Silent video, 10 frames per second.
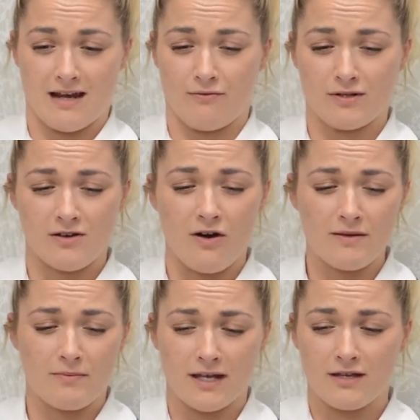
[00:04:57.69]
if we're
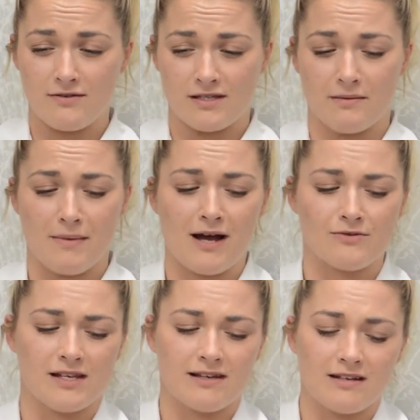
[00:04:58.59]
typing using the
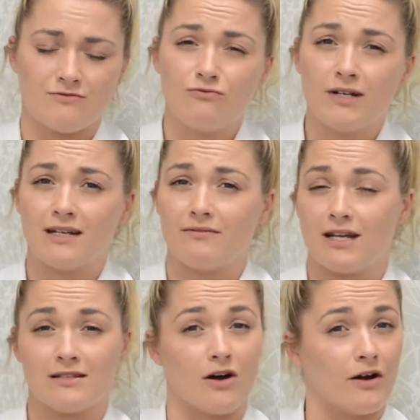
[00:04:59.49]
mouse, it gets really,
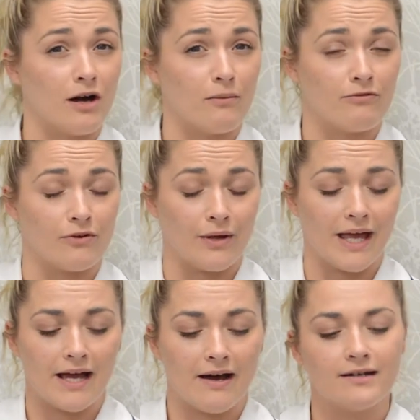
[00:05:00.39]
really tight up through
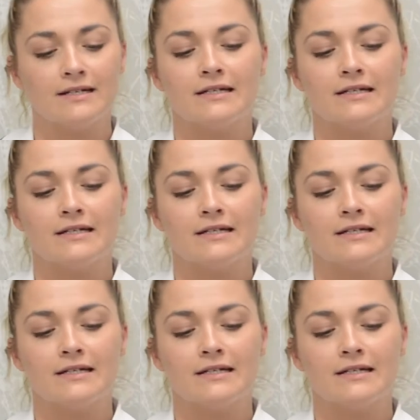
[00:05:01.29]
here.